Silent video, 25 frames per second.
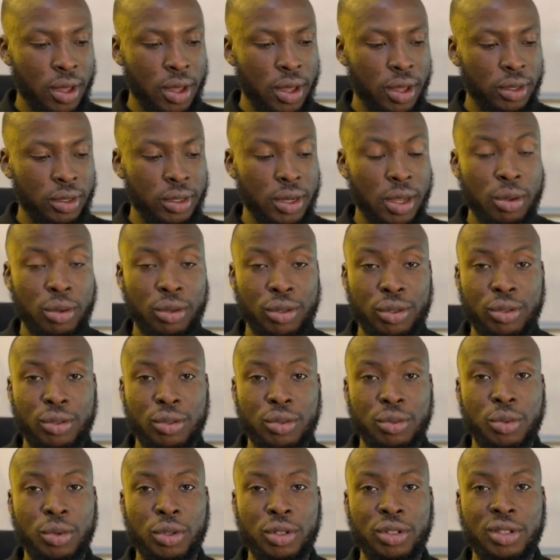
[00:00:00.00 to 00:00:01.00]
And that was
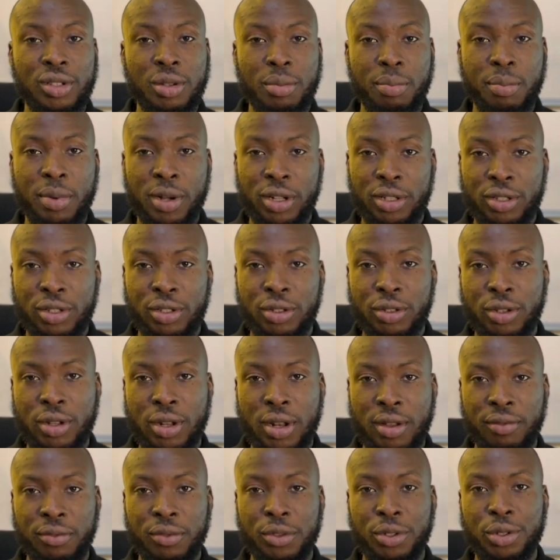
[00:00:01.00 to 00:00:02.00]
towards a
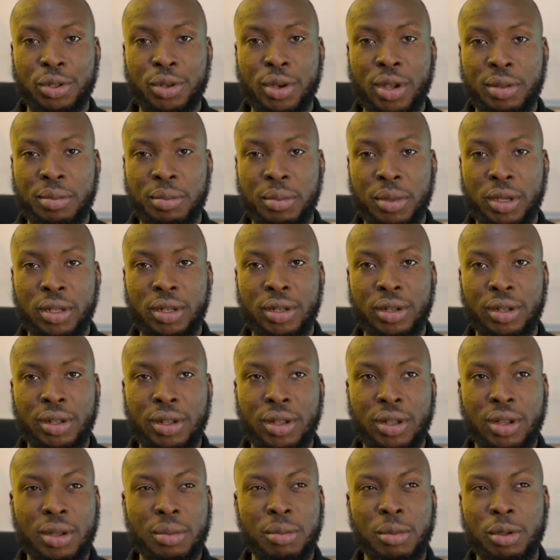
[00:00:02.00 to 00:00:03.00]
particular video I made
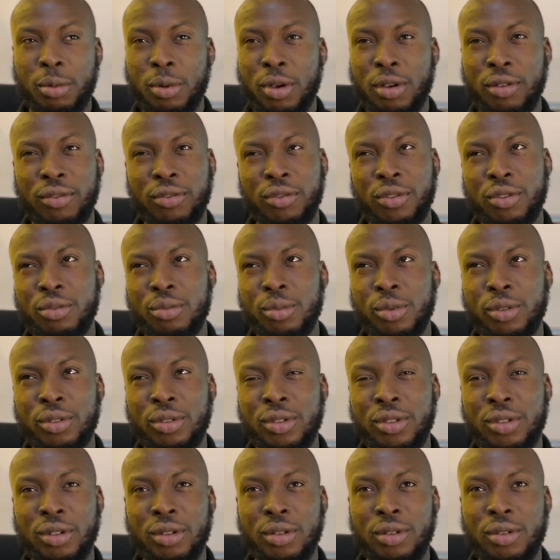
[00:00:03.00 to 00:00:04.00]
about a few
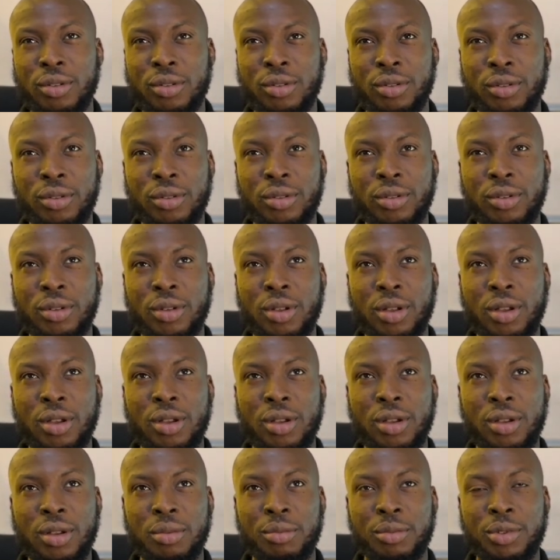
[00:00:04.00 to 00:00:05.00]
months ago,
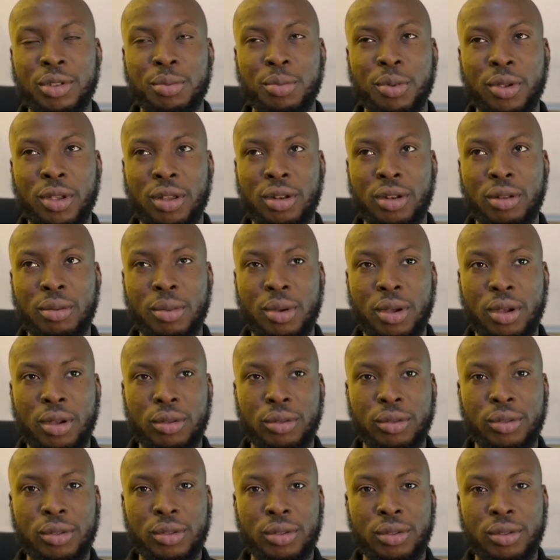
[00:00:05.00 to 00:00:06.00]
speaking
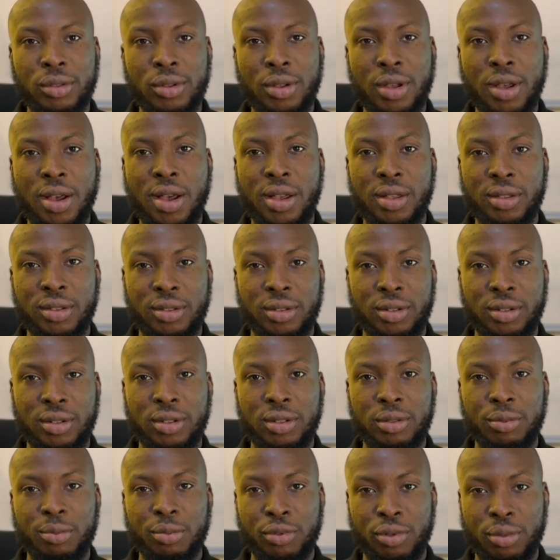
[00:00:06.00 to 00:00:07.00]
about
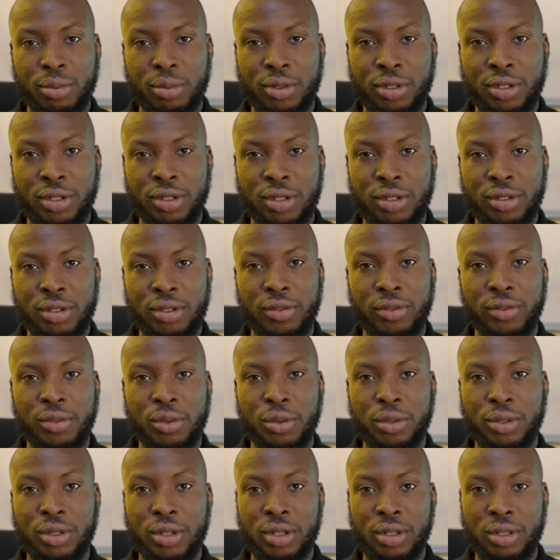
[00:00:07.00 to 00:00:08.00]
ACID properties
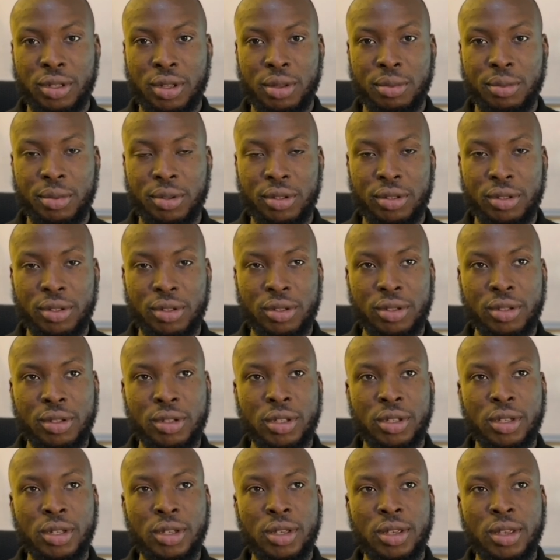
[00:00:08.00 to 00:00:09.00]
for databases.
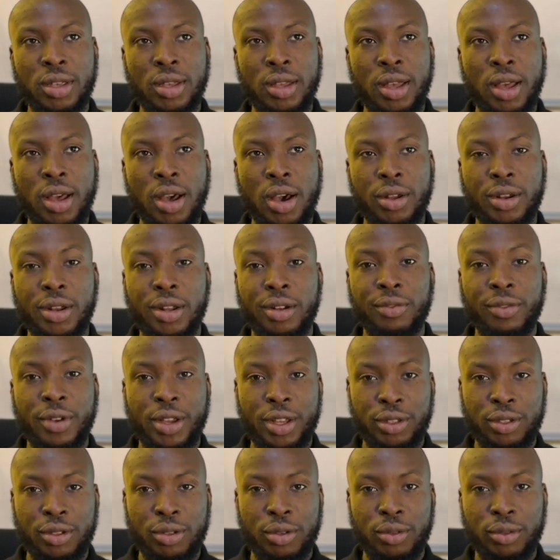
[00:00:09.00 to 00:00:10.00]
I'd
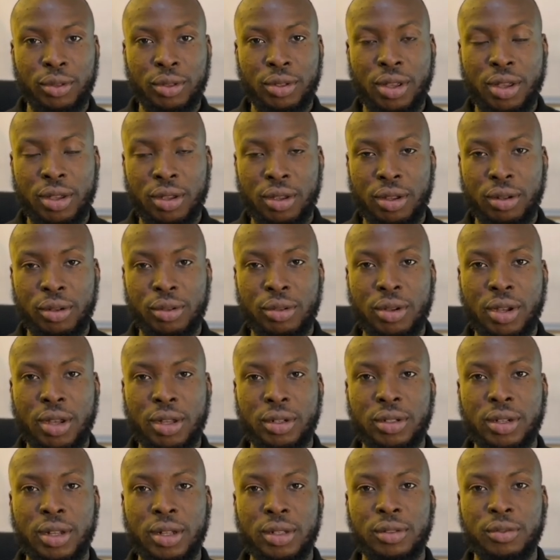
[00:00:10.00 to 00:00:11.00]
advise you to take a look
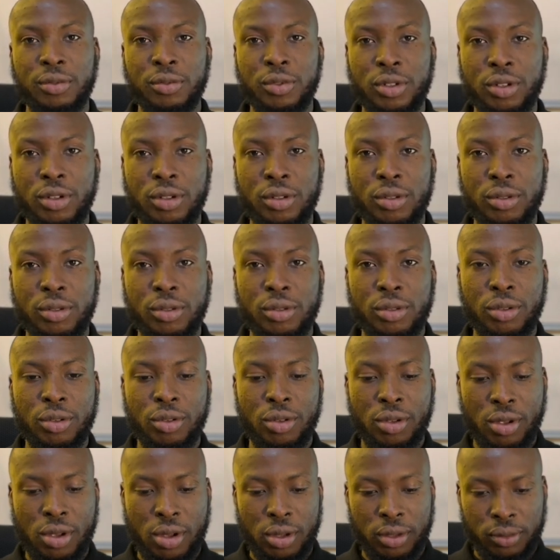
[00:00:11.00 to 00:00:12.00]
at that video so
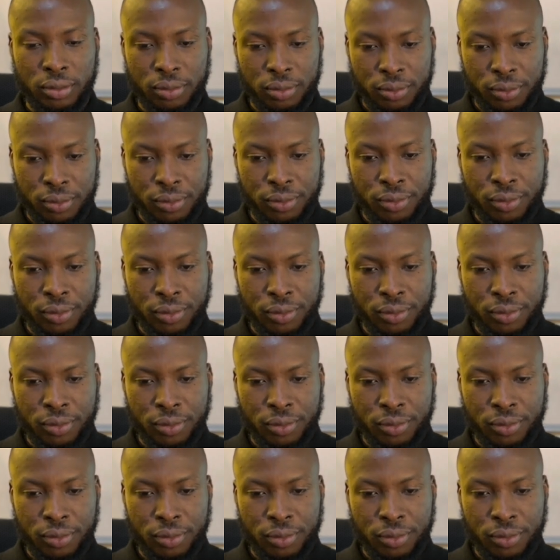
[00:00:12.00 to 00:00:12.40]
you can